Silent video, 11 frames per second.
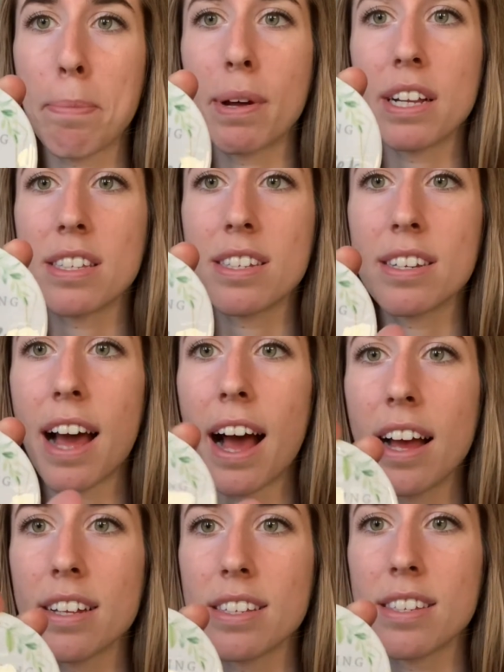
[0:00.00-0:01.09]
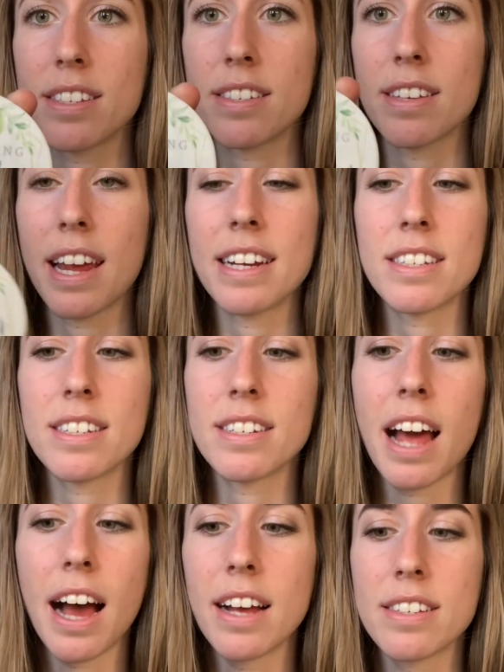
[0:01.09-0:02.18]
but it's not
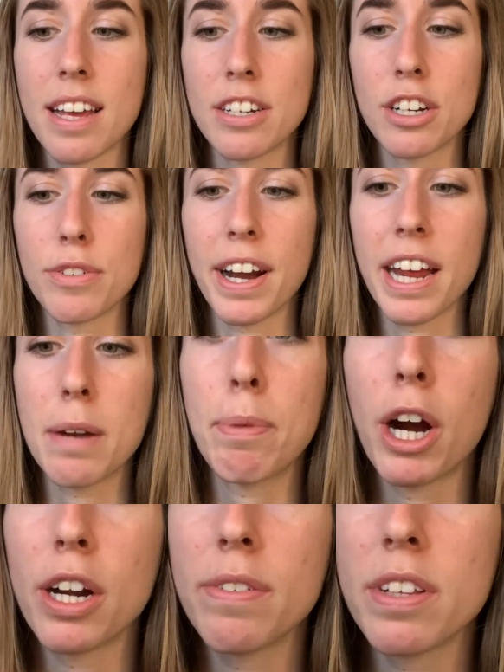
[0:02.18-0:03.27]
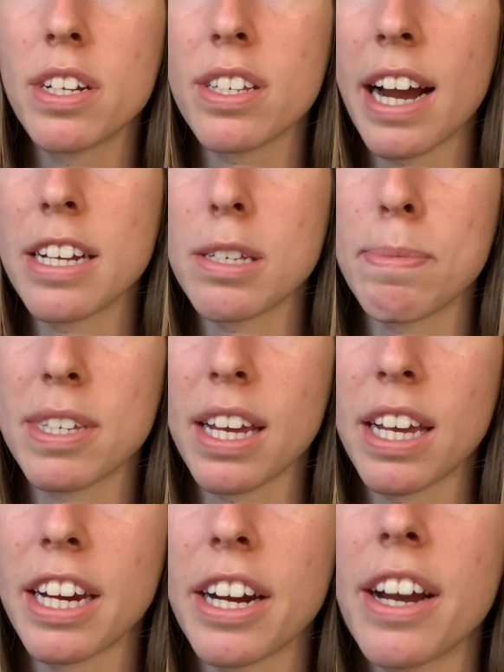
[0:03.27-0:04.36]
centered right, and part of the design is missing
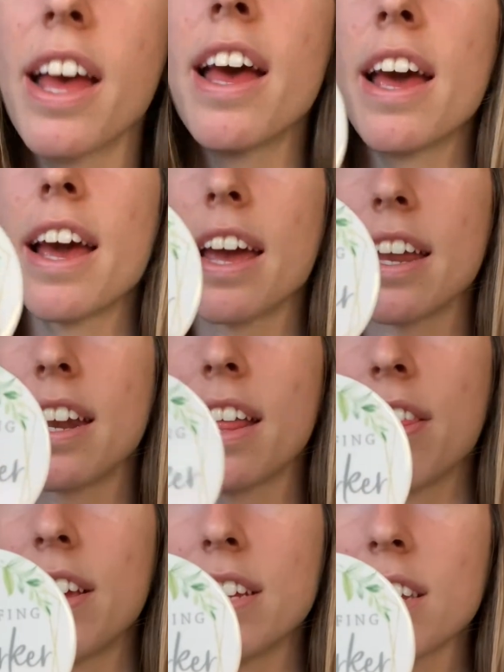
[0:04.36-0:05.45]
here. And this